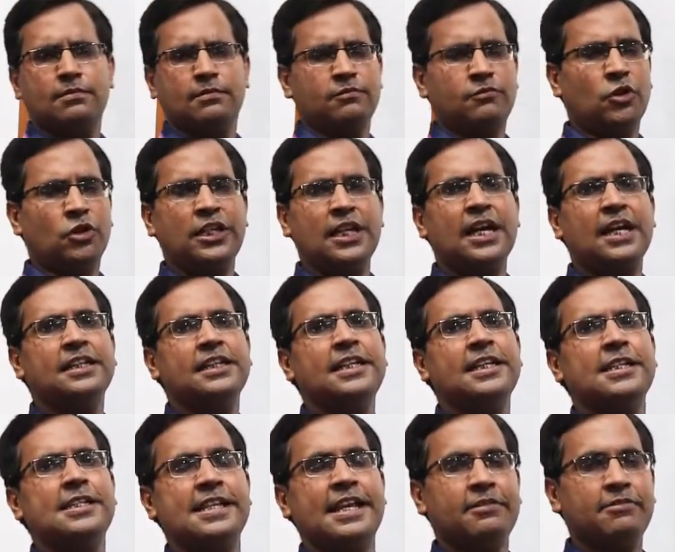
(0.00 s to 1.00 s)
what are
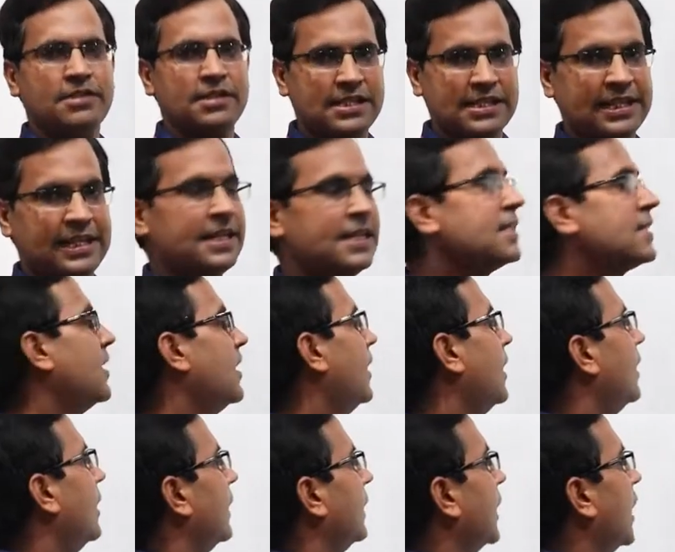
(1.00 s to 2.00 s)
the seven C's?
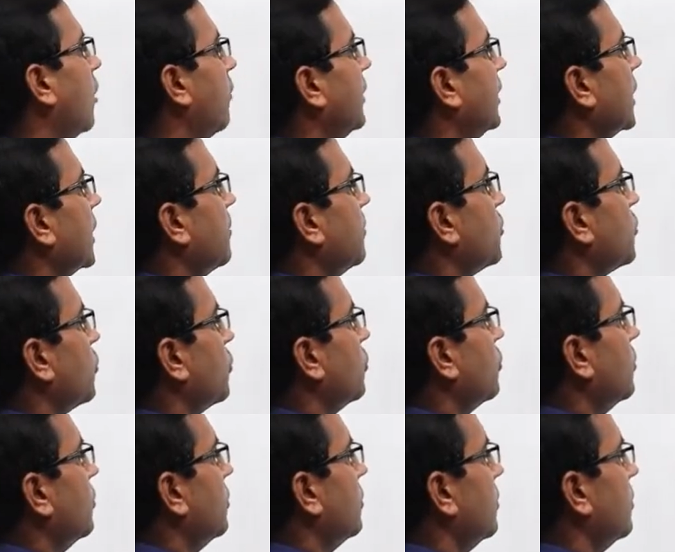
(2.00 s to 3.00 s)
Now we come to